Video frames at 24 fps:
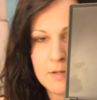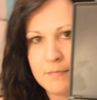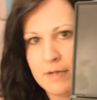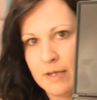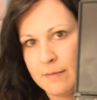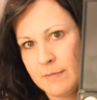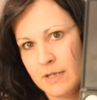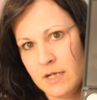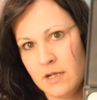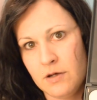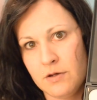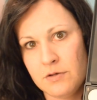I
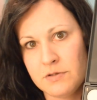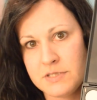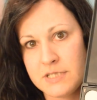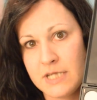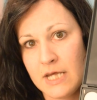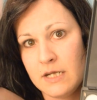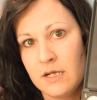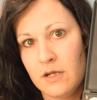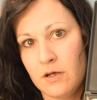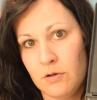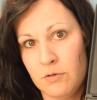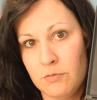make my notes,
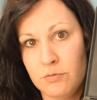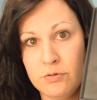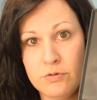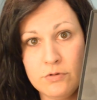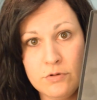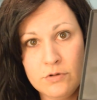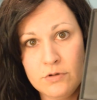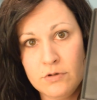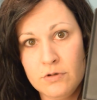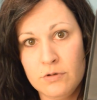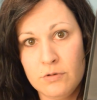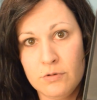I know,
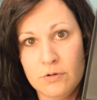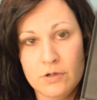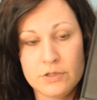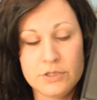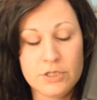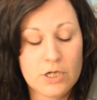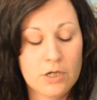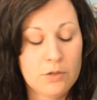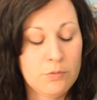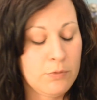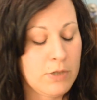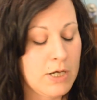
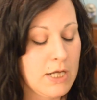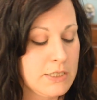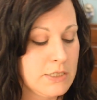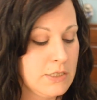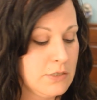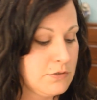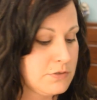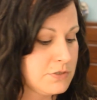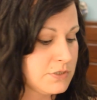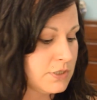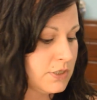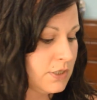you know, what I
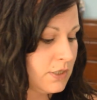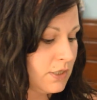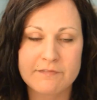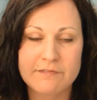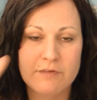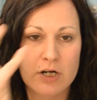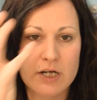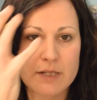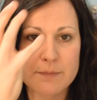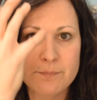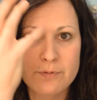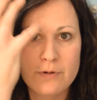used.
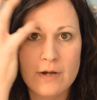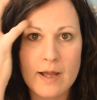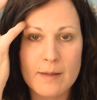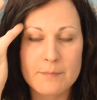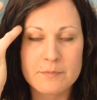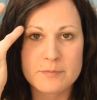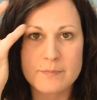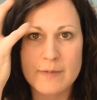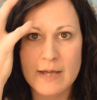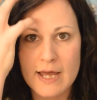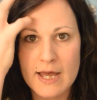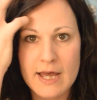already
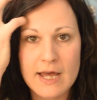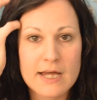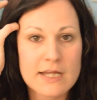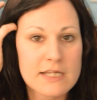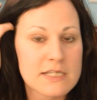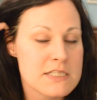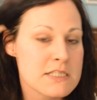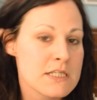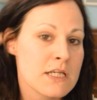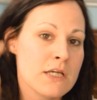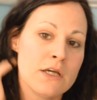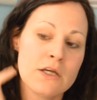primed my
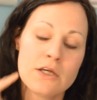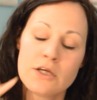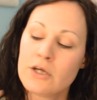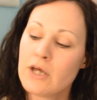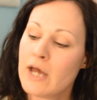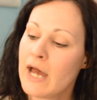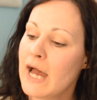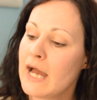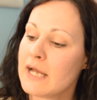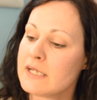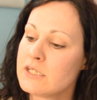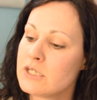eyes.
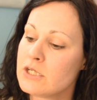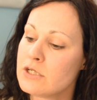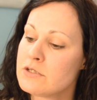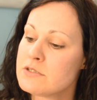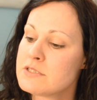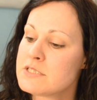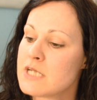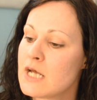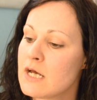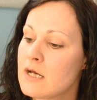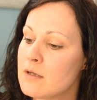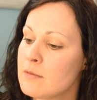I
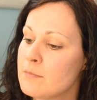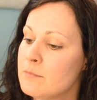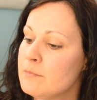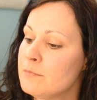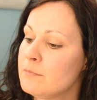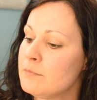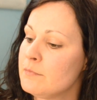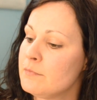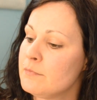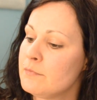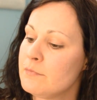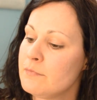used
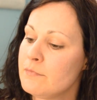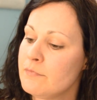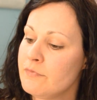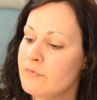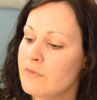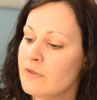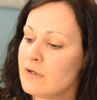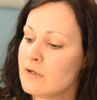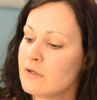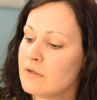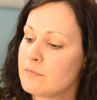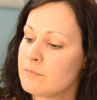
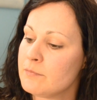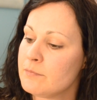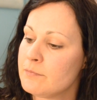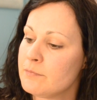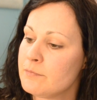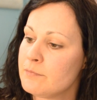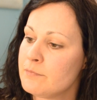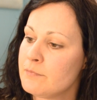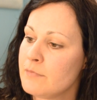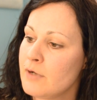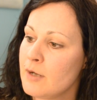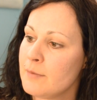the
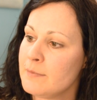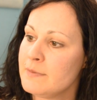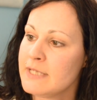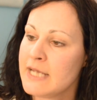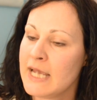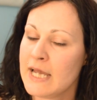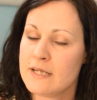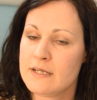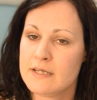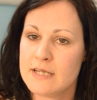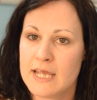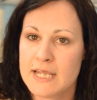Urban
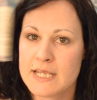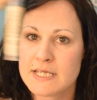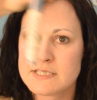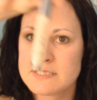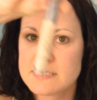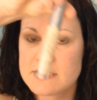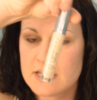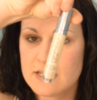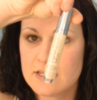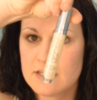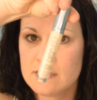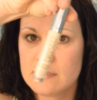Decay Naked
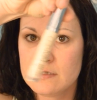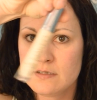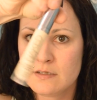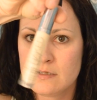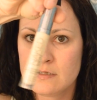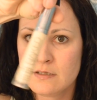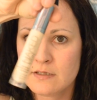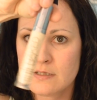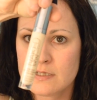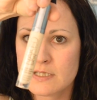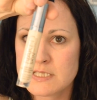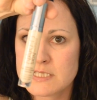Skin
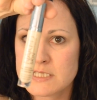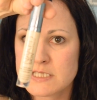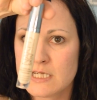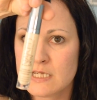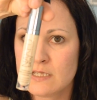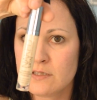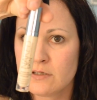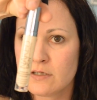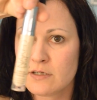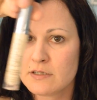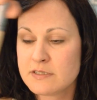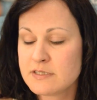
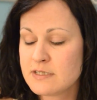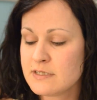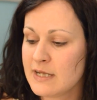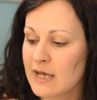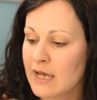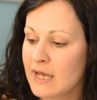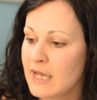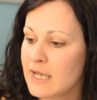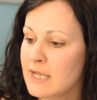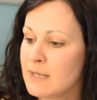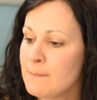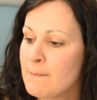concealer
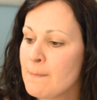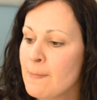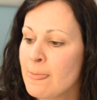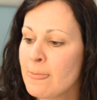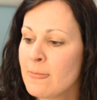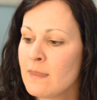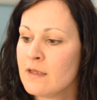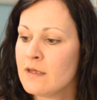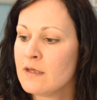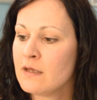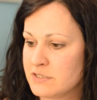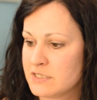today.
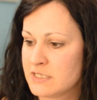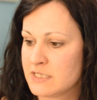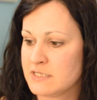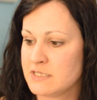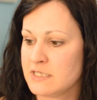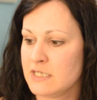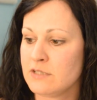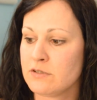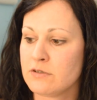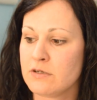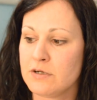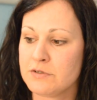Just
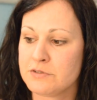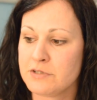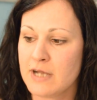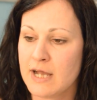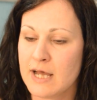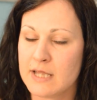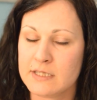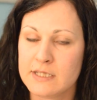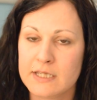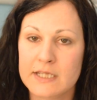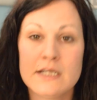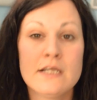concealer on your
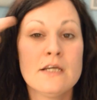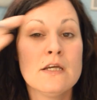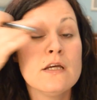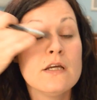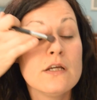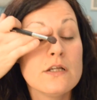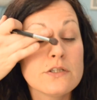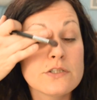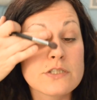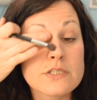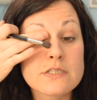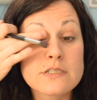eyelid.
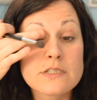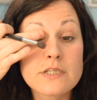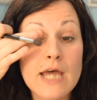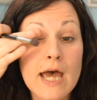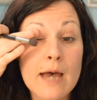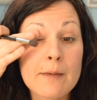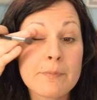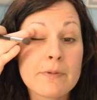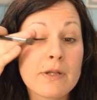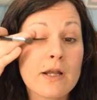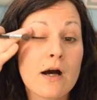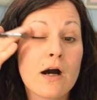Just
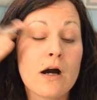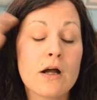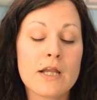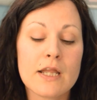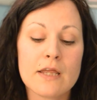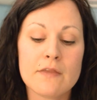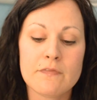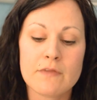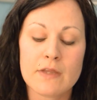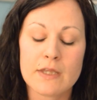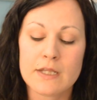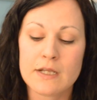tap it on,
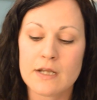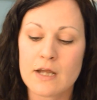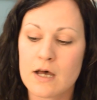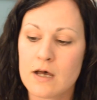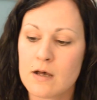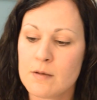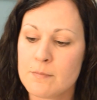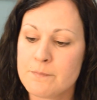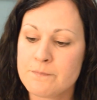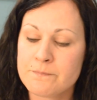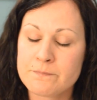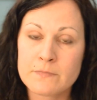and then,
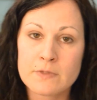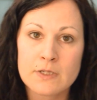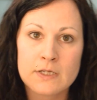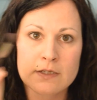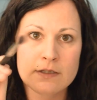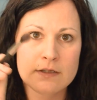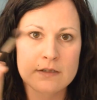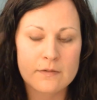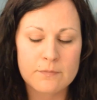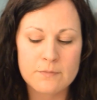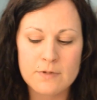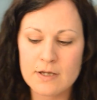
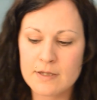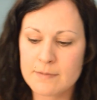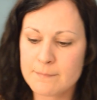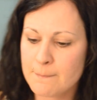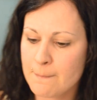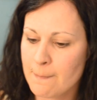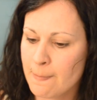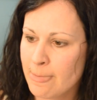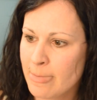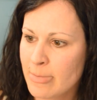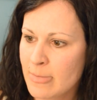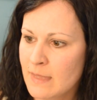you know what?
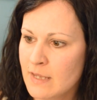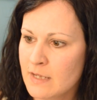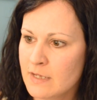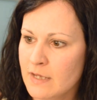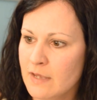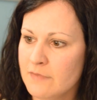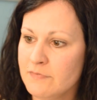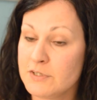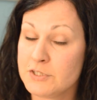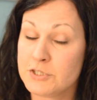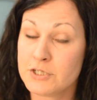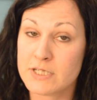
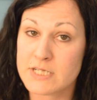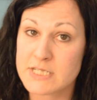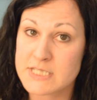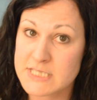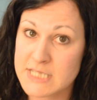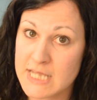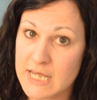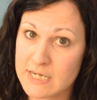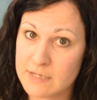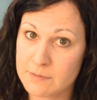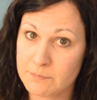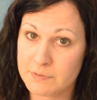And then you're going to
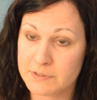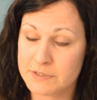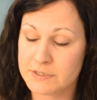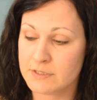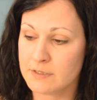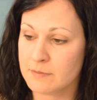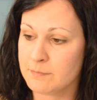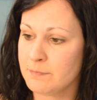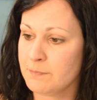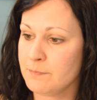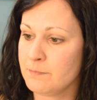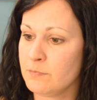set it
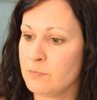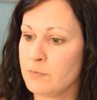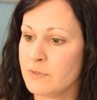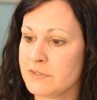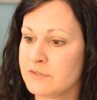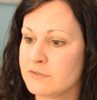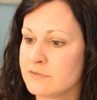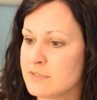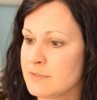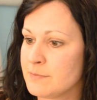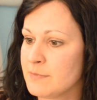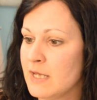with
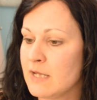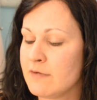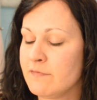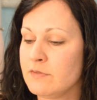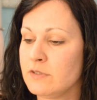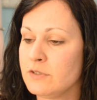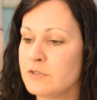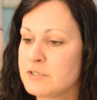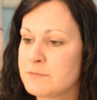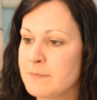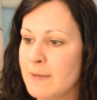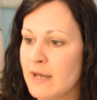some kind of a
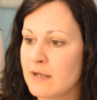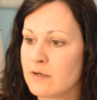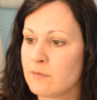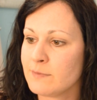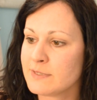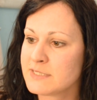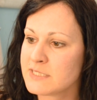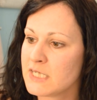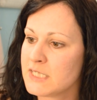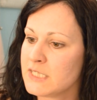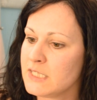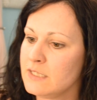loose powder,
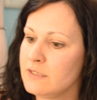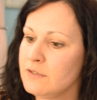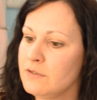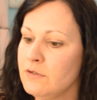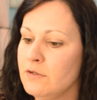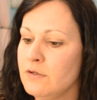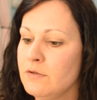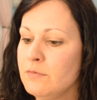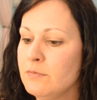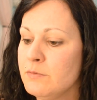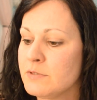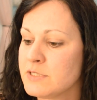which I didn't
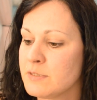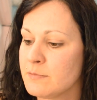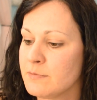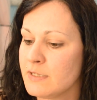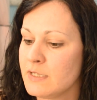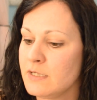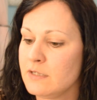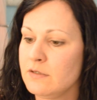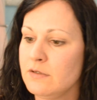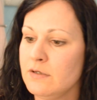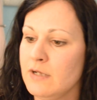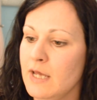do, which I'm
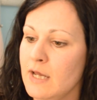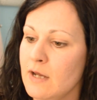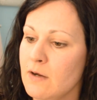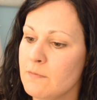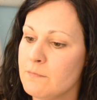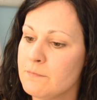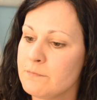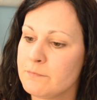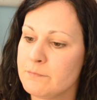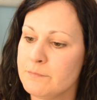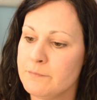going to do now.